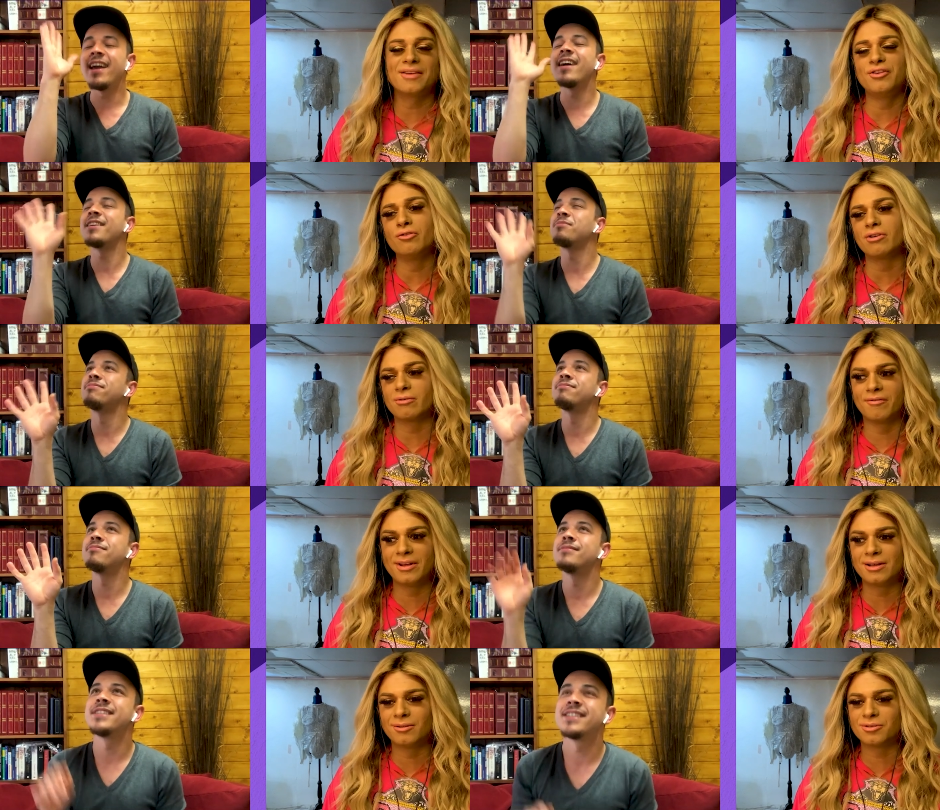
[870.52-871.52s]
Speaker 1: giving you rig
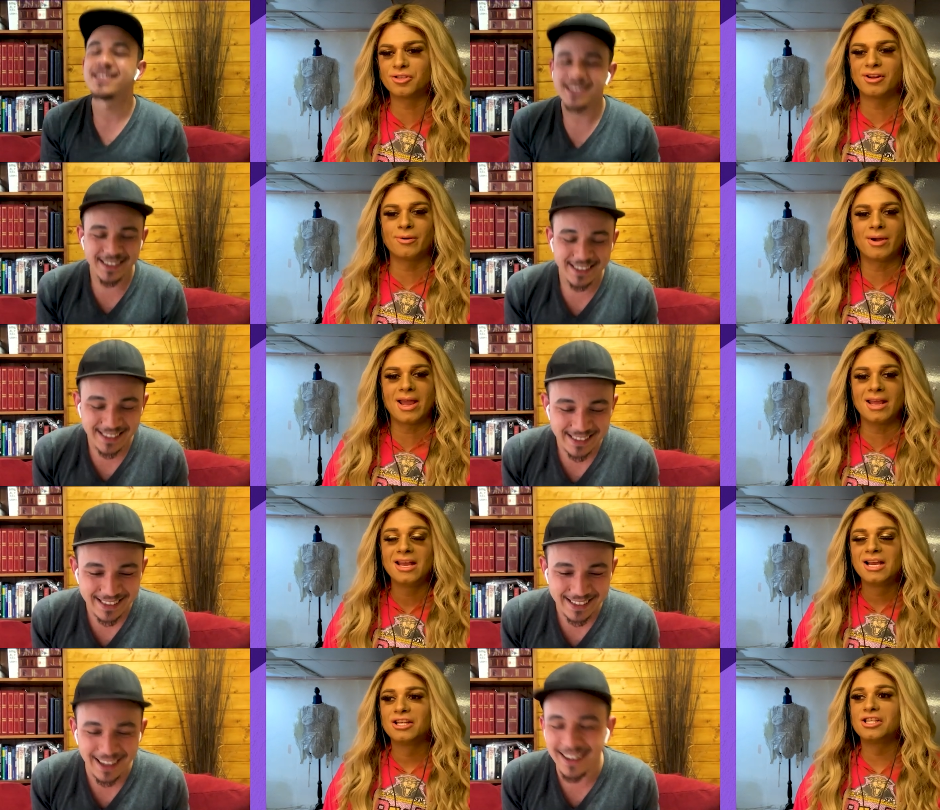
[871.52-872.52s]
reveals straight
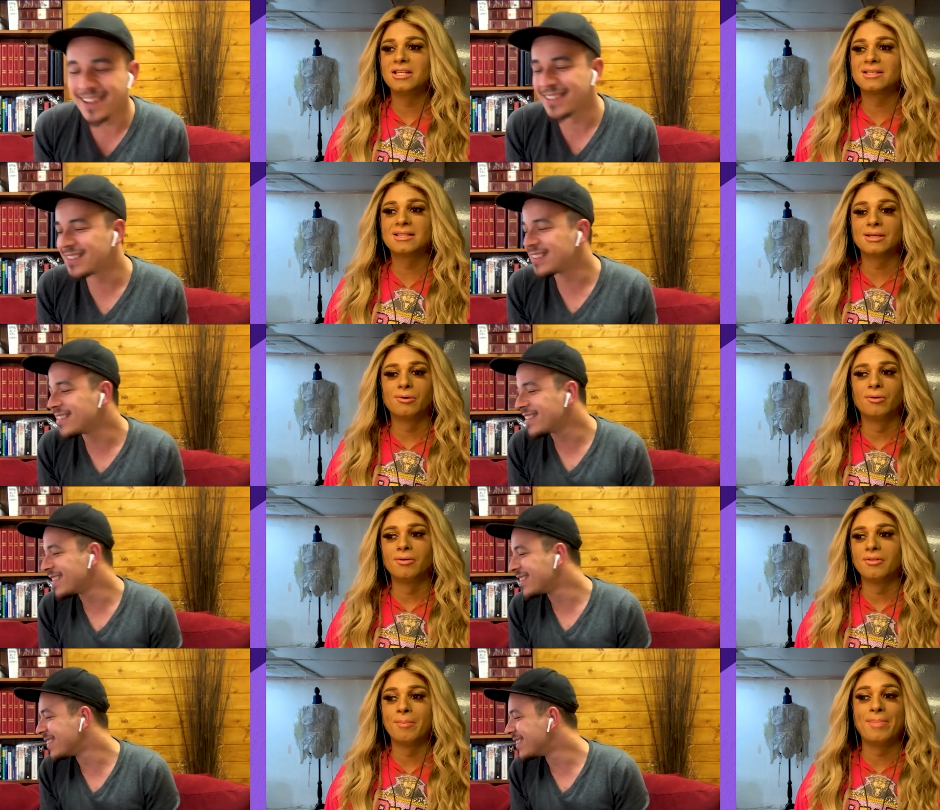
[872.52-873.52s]
away. she is
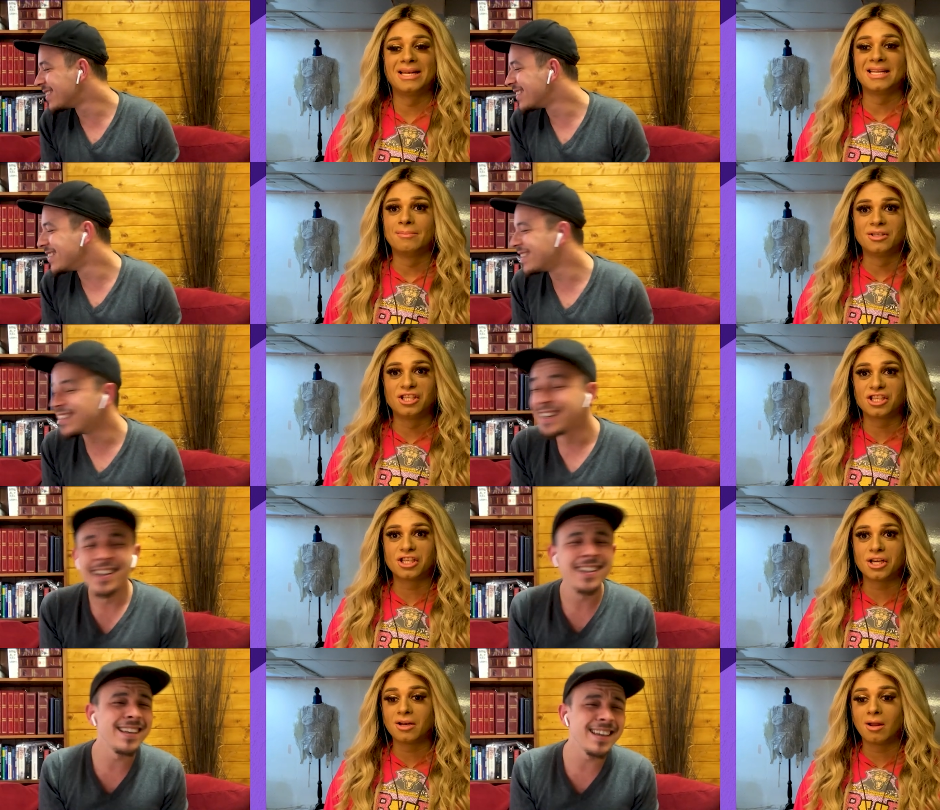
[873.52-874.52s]
still the bendy
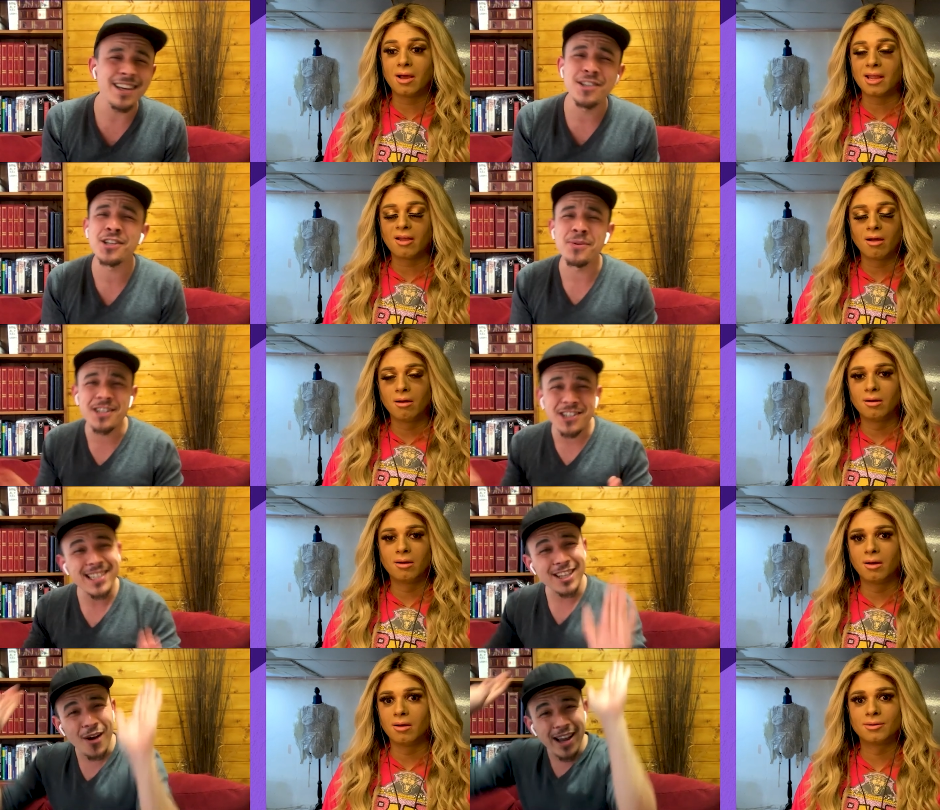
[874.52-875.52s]
magician. Like. As soon
Speaker 2: as she
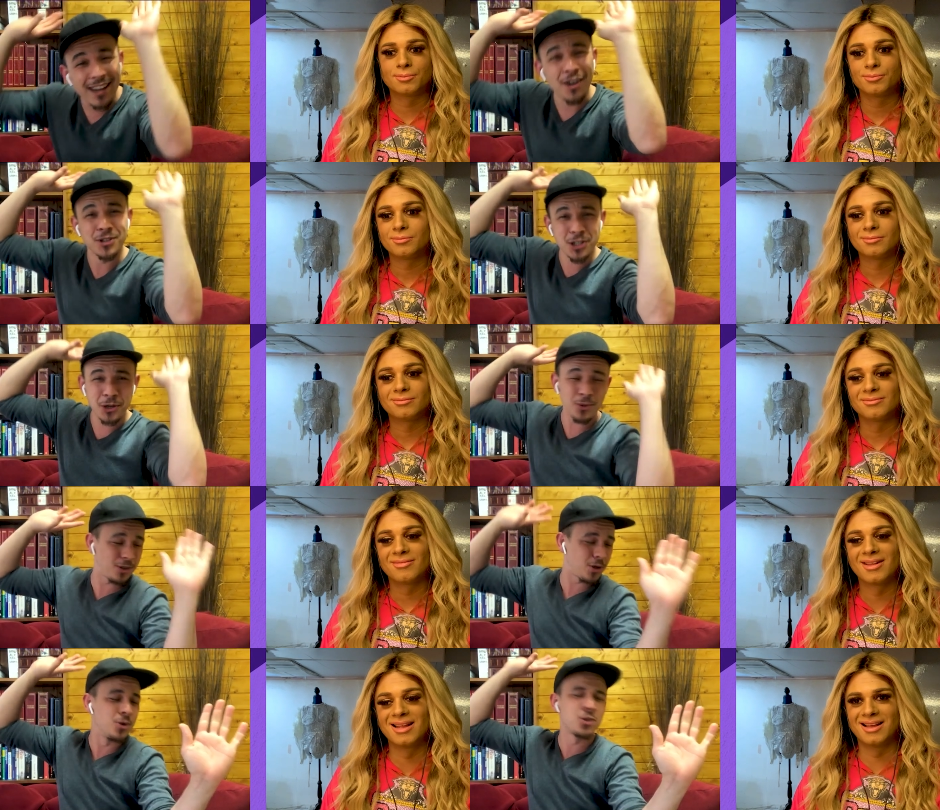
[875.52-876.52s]
started contour
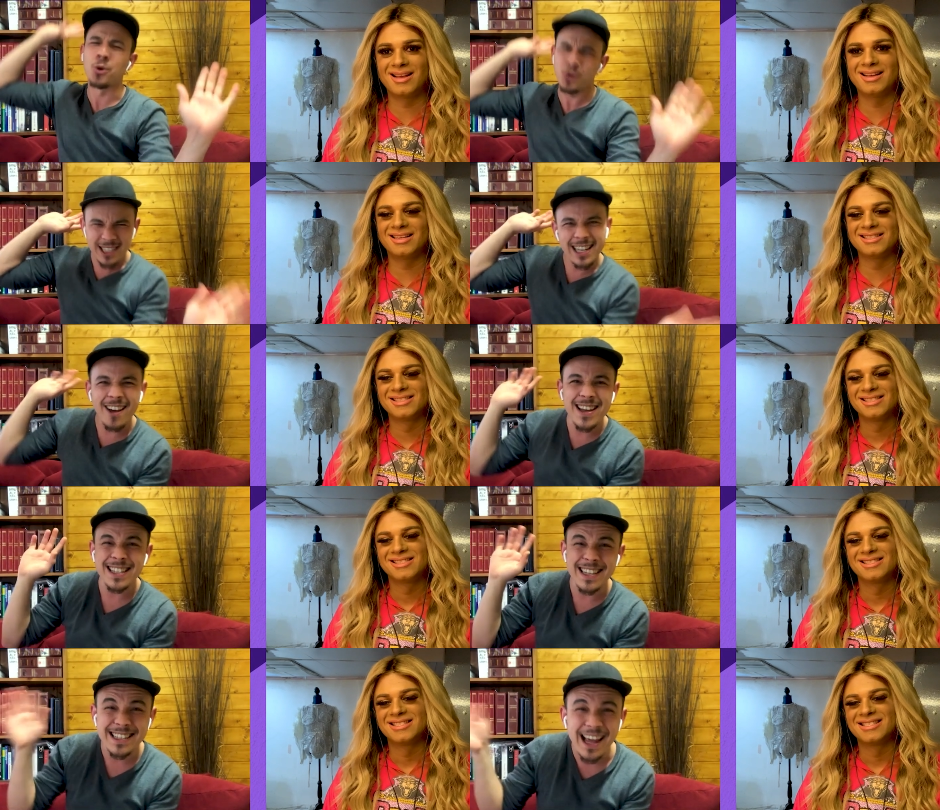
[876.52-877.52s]
is
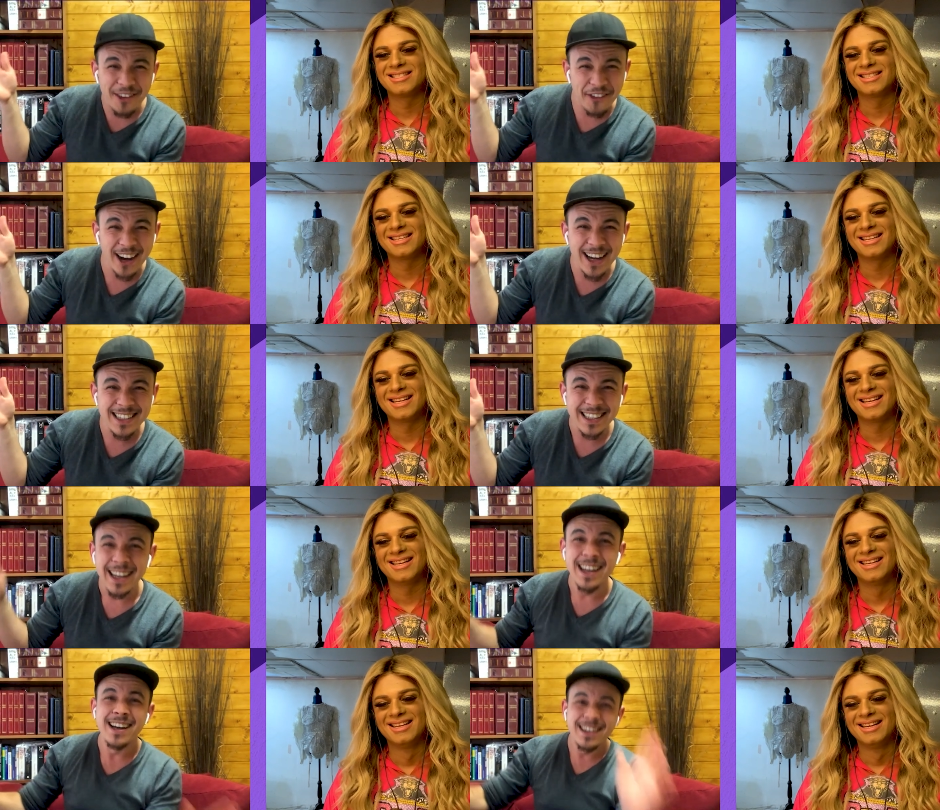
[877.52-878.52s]
that the word?
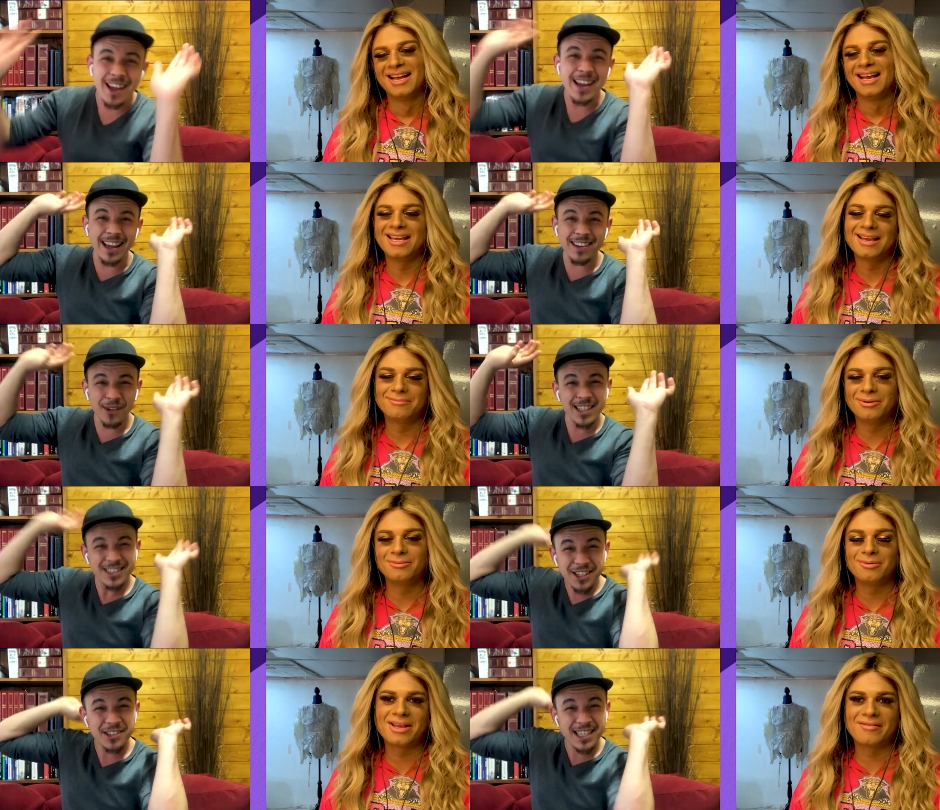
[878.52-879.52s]
Like, yeah, when,
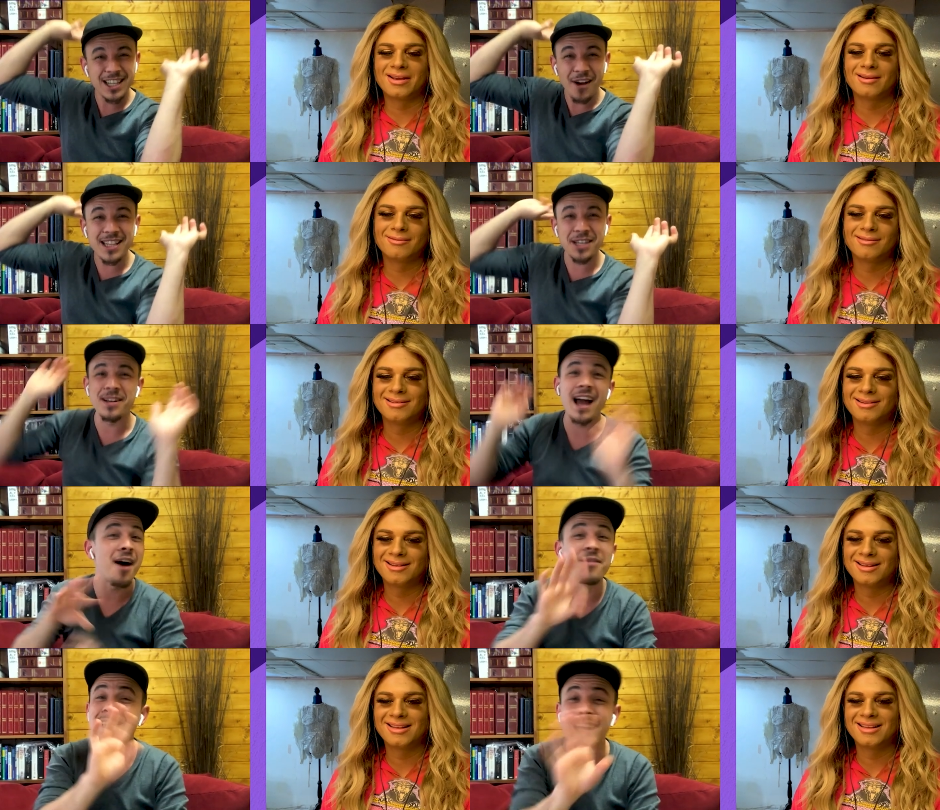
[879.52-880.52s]
as soon as she started doing that,
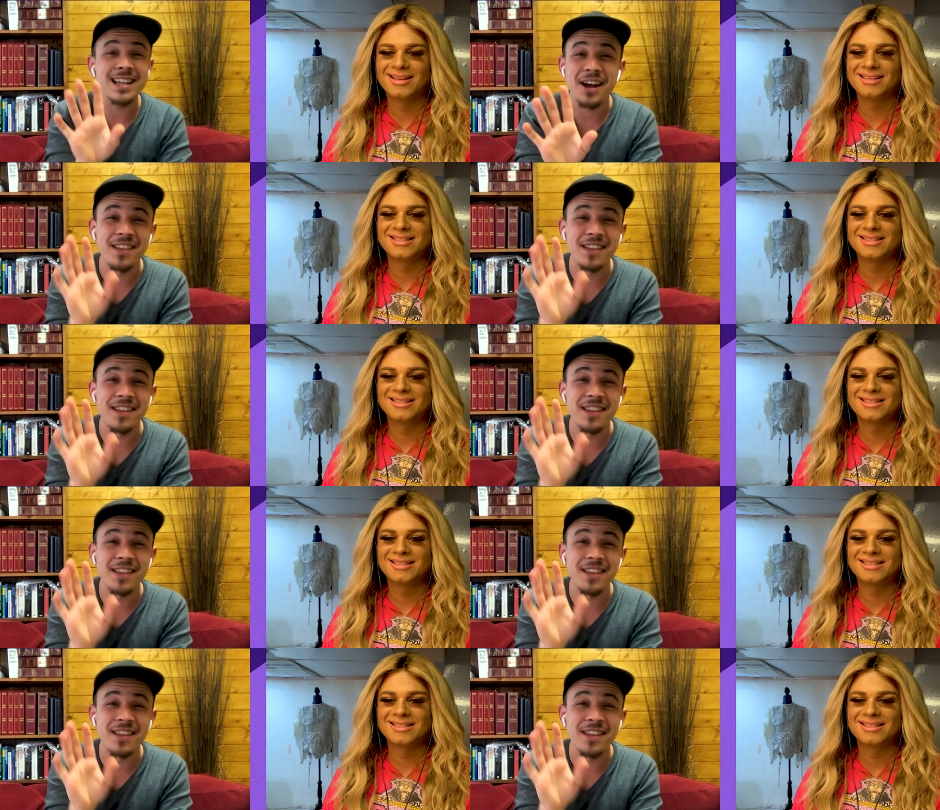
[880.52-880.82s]
I was like, no,